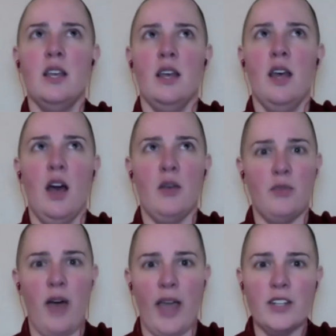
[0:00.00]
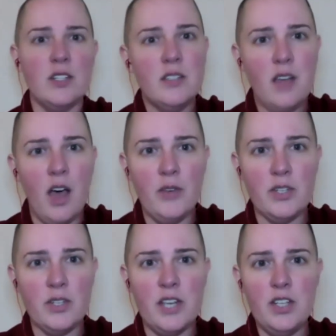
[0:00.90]
a vital
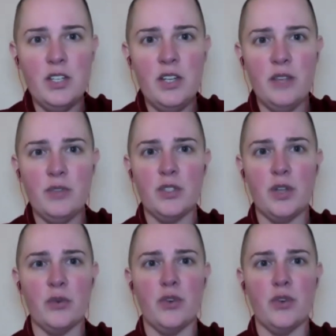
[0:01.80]
conversation if you don't